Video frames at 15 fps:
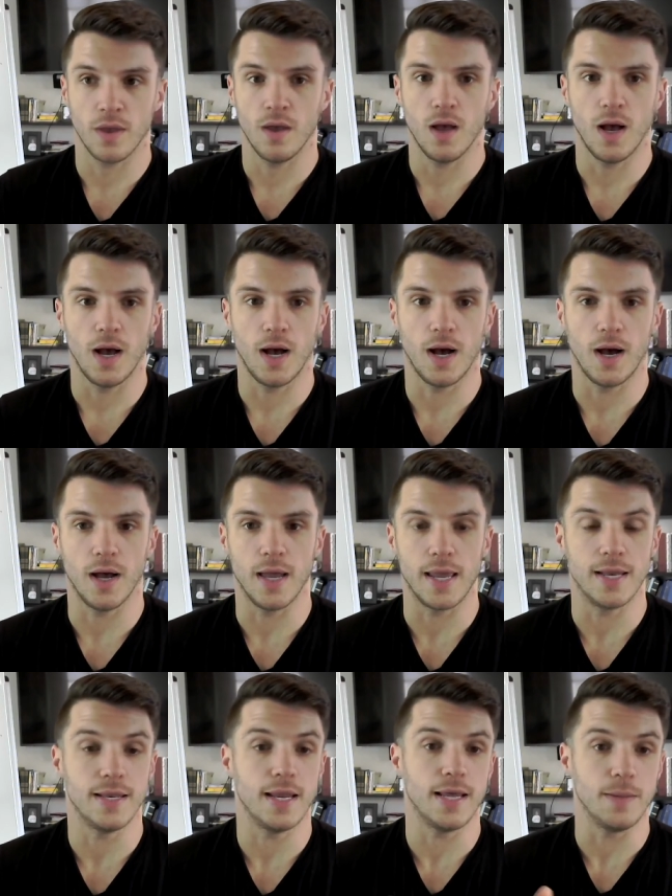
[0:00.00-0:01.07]
Uh,
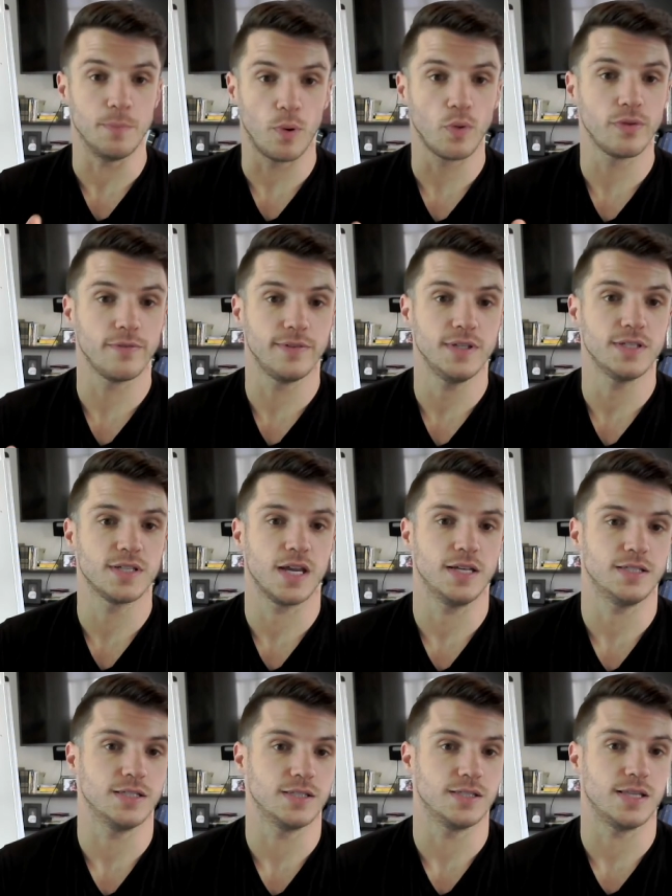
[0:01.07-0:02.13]
and in both of these
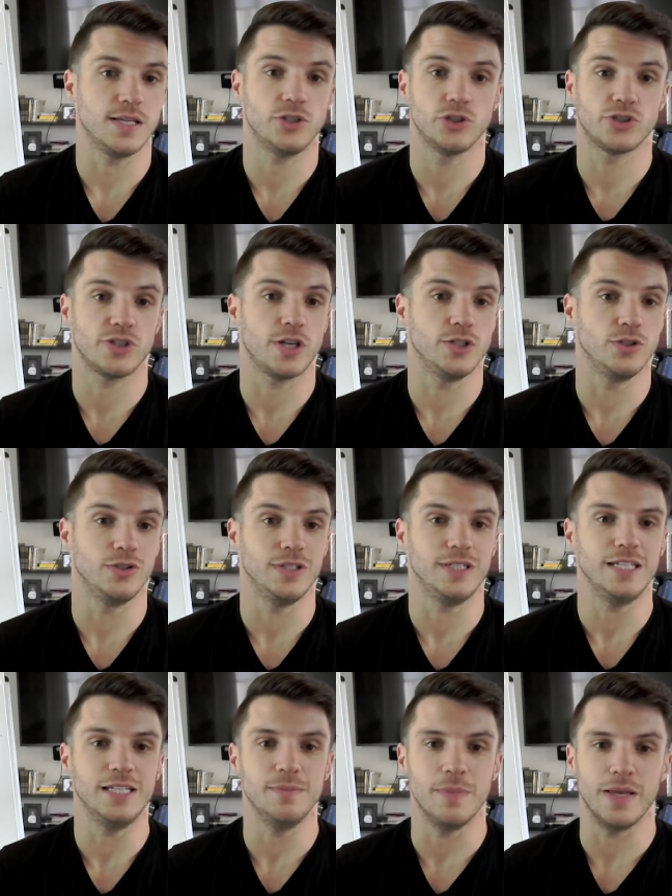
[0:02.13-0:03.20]
cases, they just send you
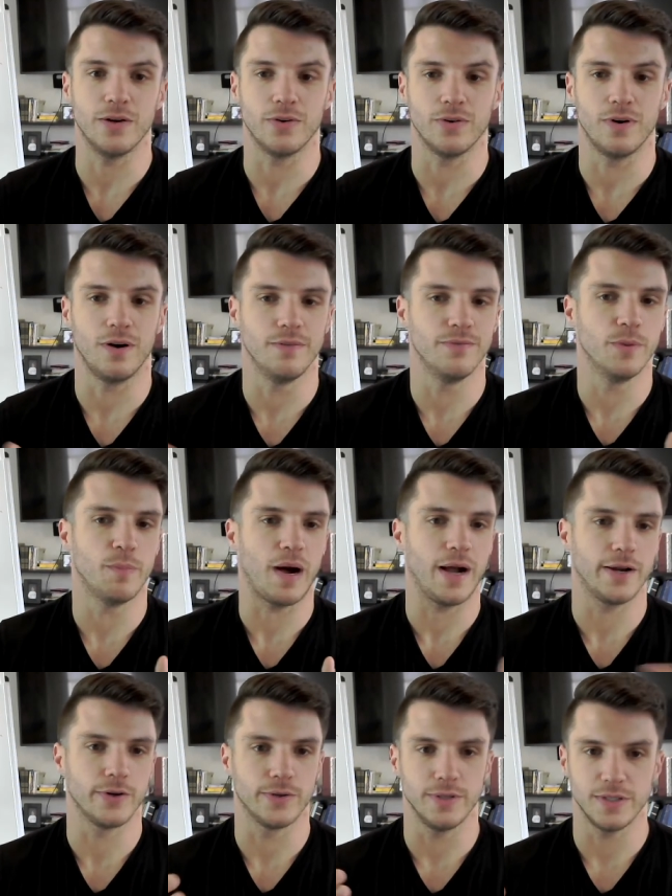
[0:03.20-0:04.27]
the email of the
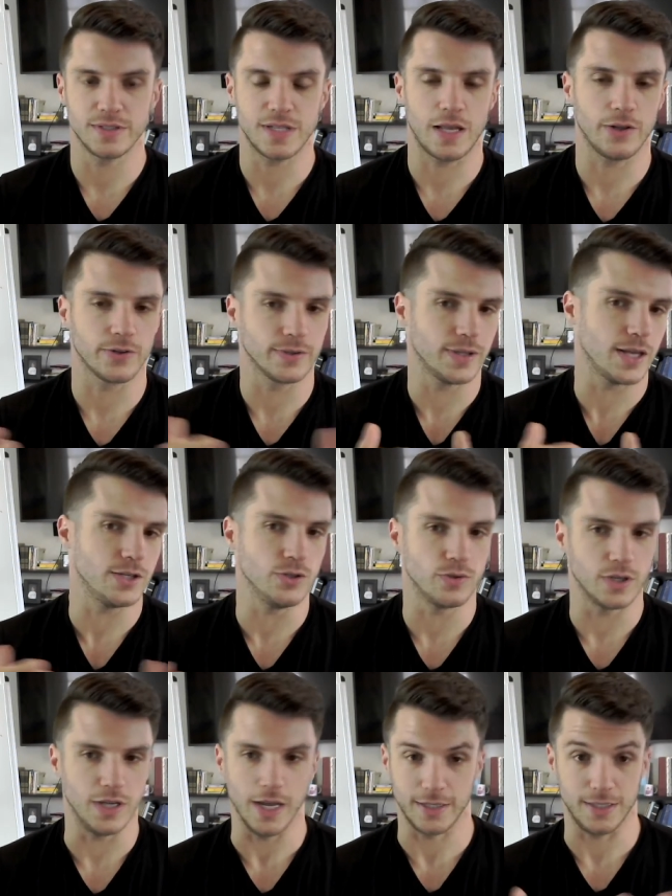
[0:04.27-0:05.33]
buyer and the seller, and then you
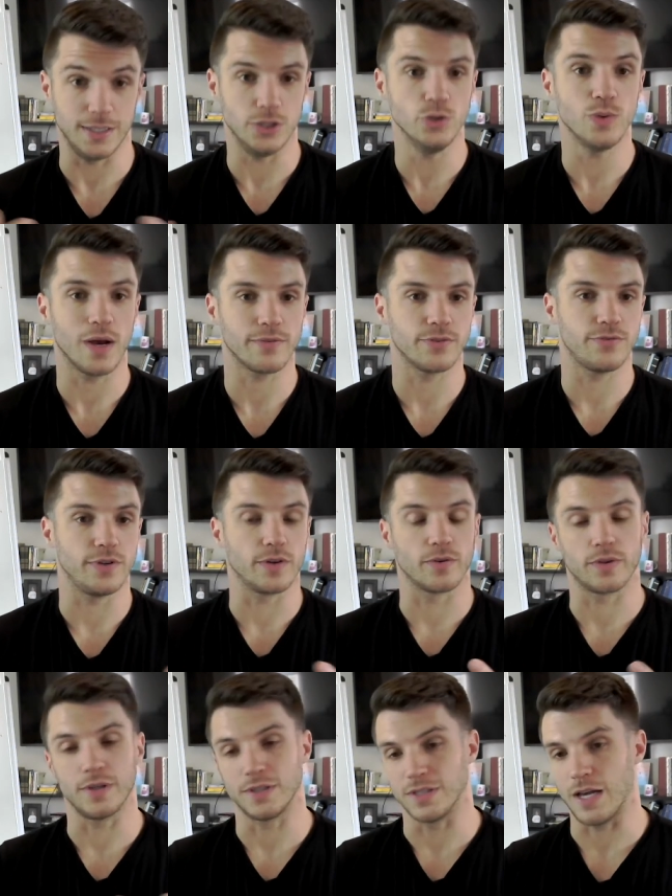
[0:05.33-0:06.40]
connect and you have to figure
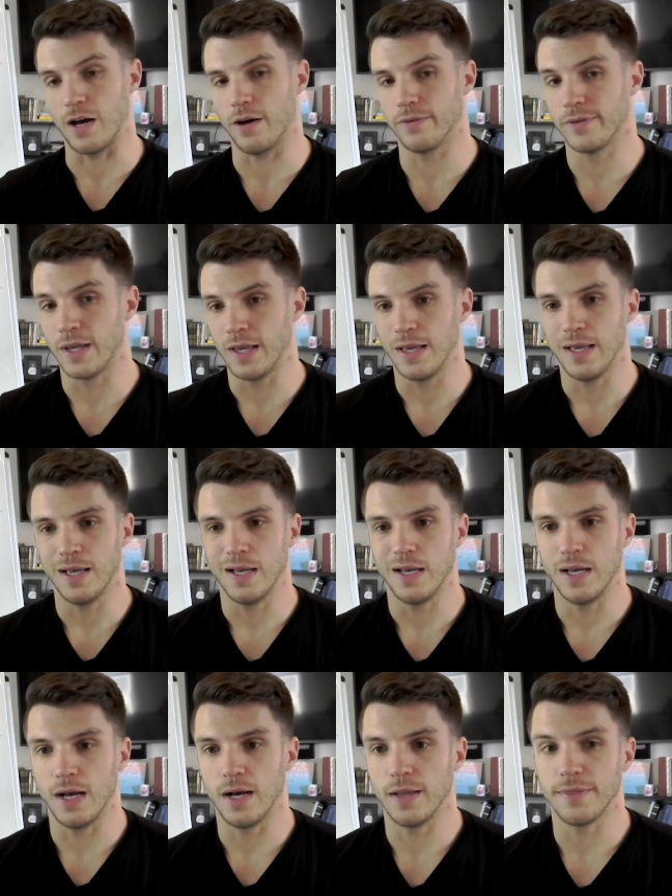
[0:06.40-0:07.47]
things out.
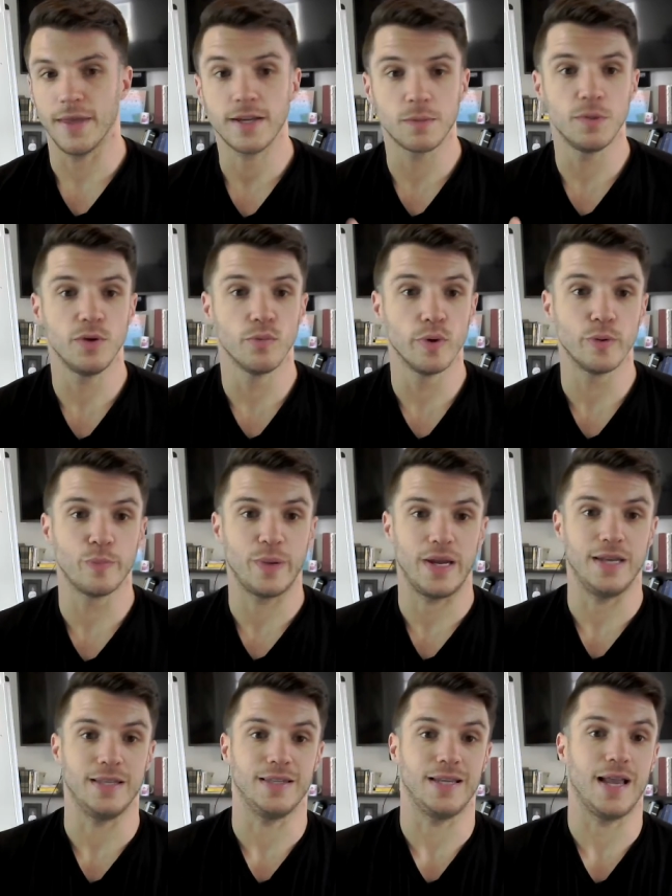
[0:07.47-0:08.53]
Uh, that can be a real pain
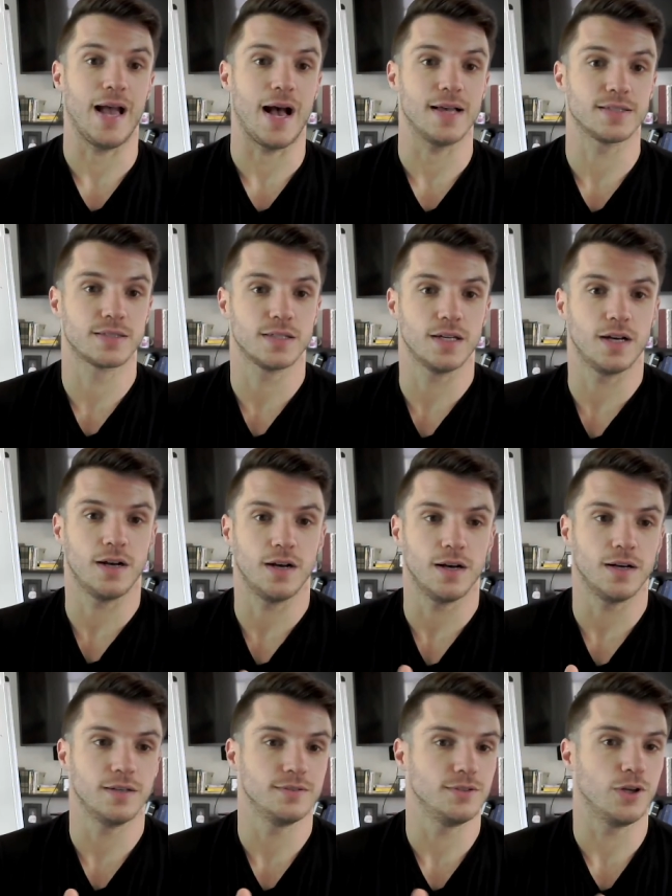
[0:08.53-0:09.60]
in the ass, uh,
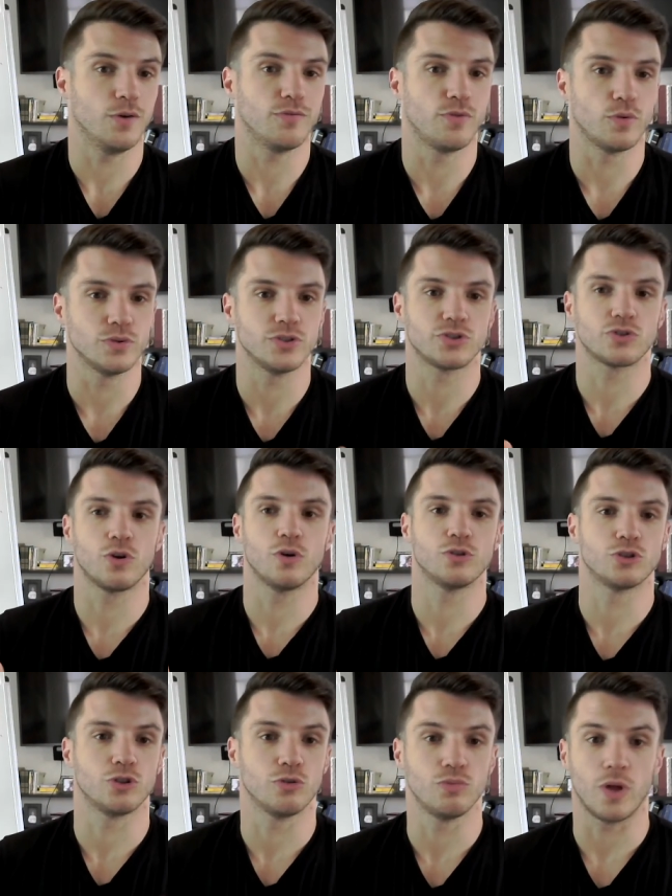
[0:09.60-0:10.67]
you know, full
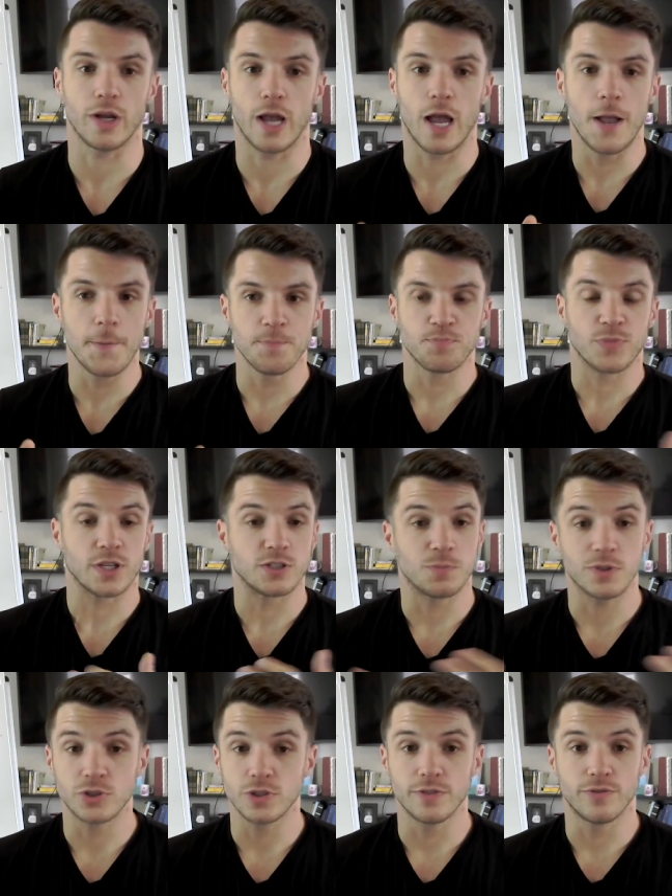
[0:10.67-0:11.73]
disclosure, like,
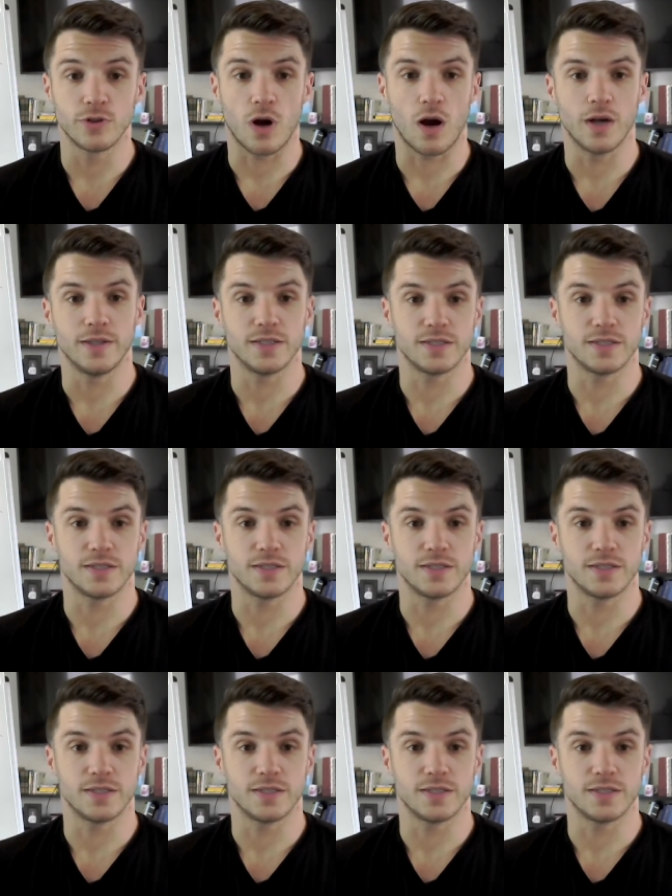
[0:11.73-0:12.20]
especially if you're not in the